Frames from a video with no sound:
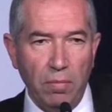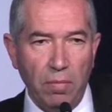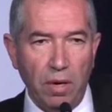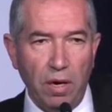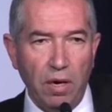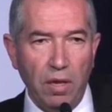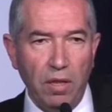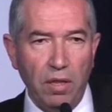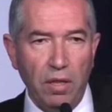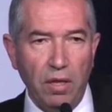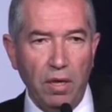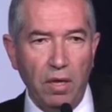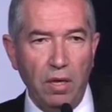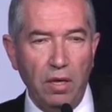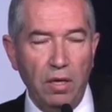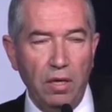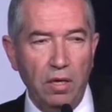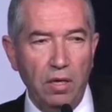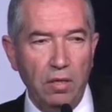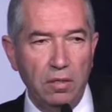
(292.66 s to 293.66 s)
by the
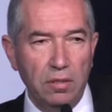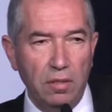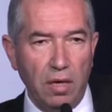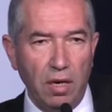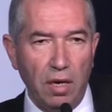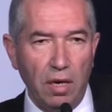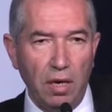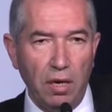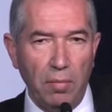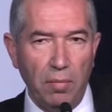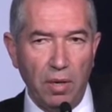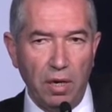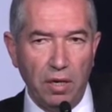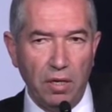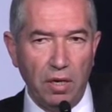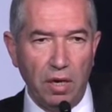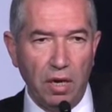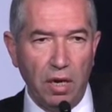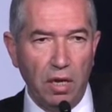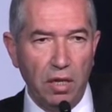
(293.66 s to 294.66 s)
Israeli
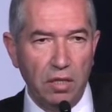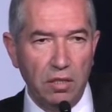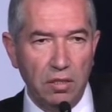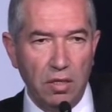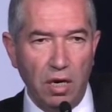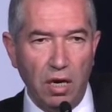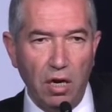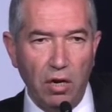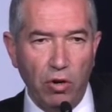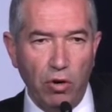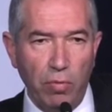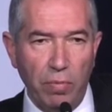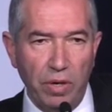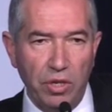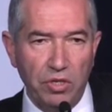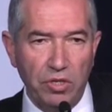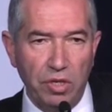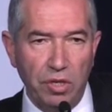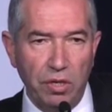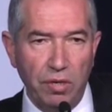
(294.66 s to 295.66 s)
military and Israeli
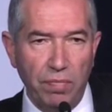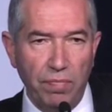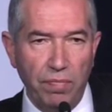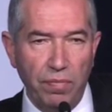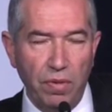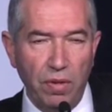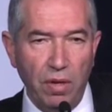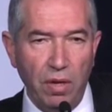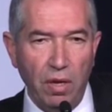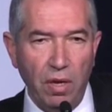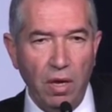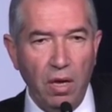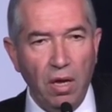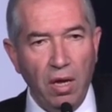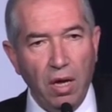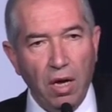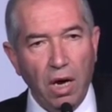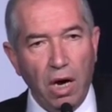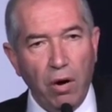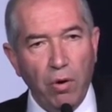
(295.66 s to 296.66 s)
occupation.
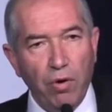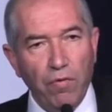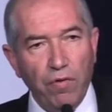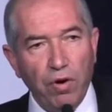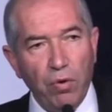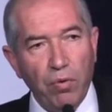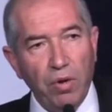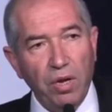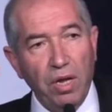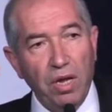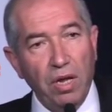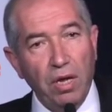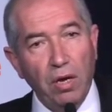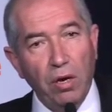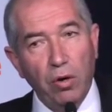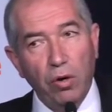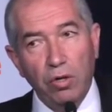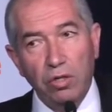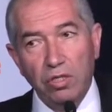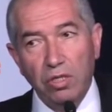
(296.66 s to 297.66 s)
However, we
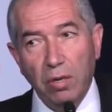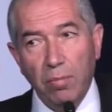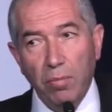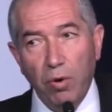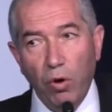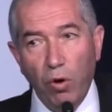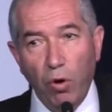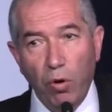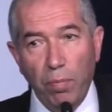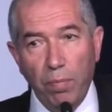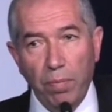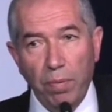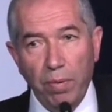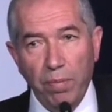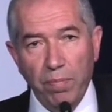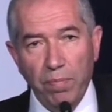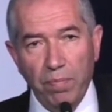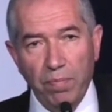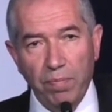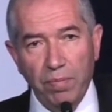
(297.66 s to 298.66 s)
got some hope
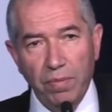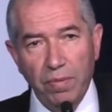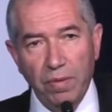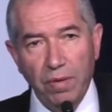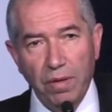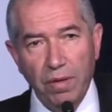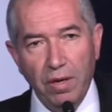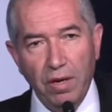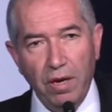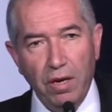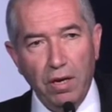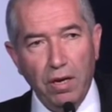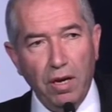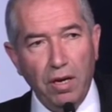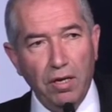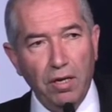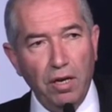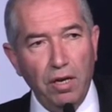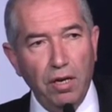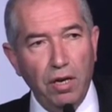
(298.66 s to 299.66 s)
in
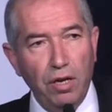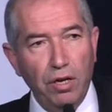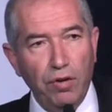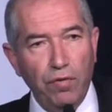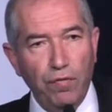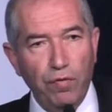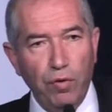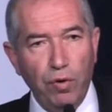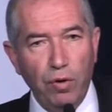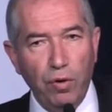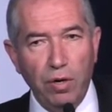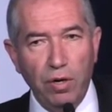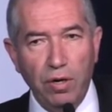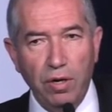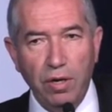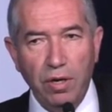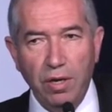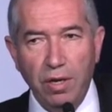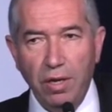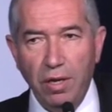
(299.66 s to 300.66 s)
1994
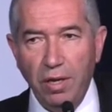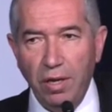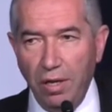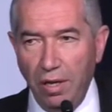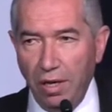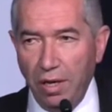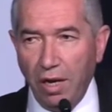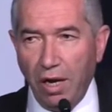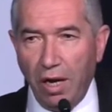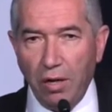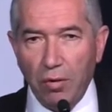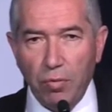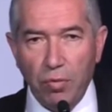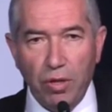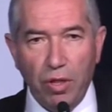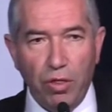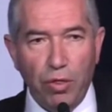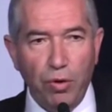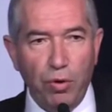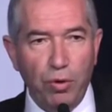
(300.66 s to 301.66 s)
and
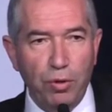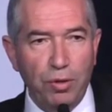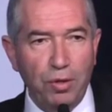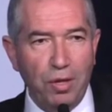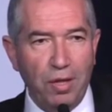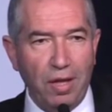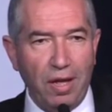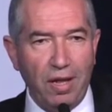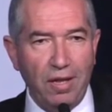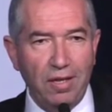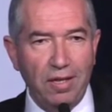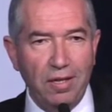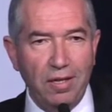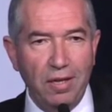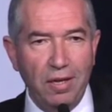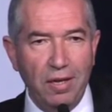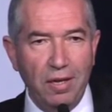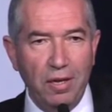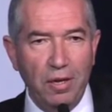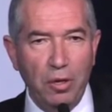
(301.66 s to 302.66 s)
we thought that
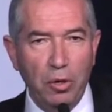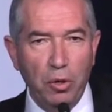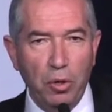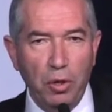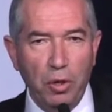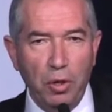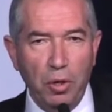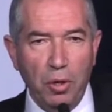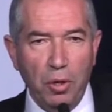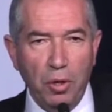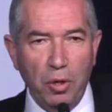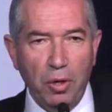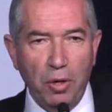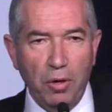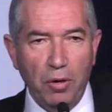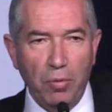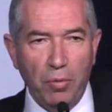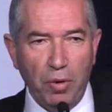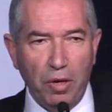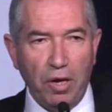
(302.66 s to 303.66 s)

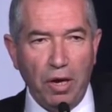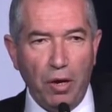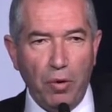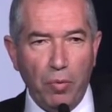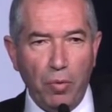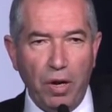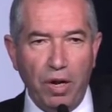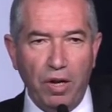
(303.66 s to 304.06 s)
we can